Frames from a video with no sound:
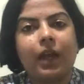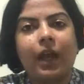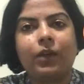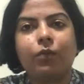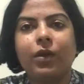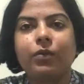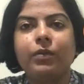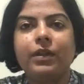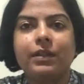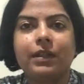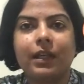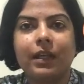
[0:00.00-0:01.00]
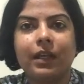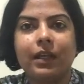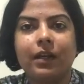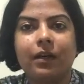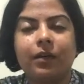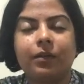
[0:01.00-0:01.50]
And when we
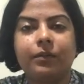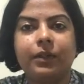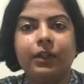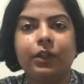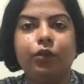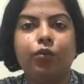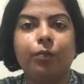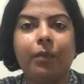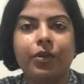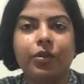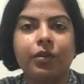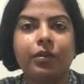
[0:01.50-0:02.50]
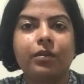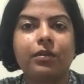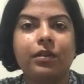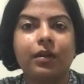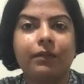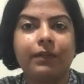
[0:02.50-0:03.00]
say we need to measure the
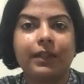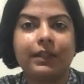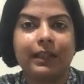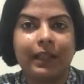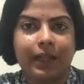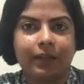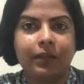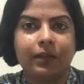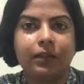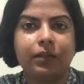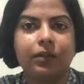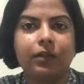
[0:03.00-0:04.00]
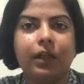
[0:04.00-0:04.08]
cervix length